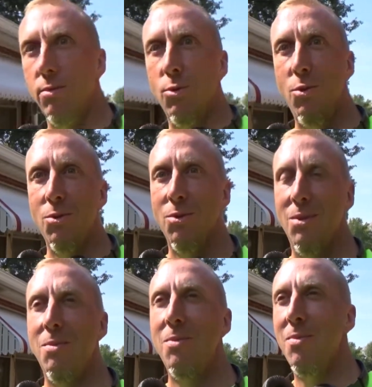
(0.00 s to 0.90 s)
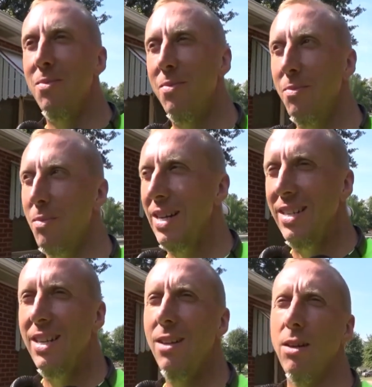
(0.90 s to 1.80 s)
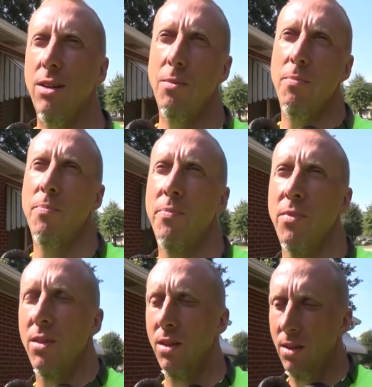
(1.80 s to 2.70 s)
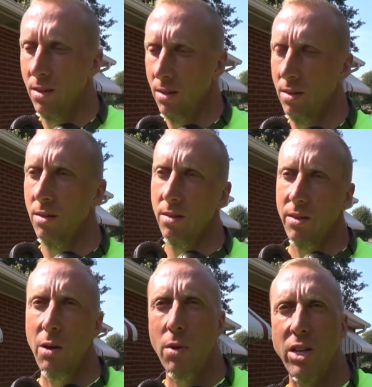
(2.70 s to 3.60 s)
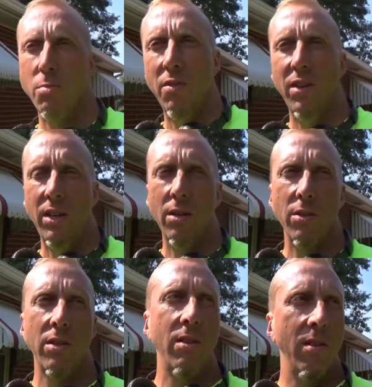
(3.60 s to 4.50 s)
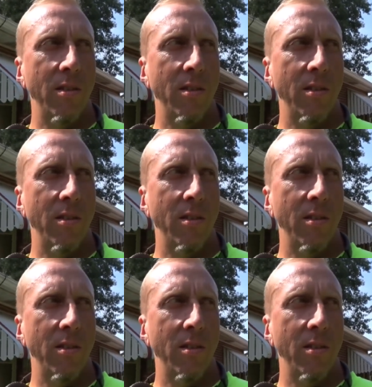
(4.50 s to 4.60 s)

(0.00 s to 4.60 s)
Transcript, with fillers: Oh, my dealer. They watch my videos.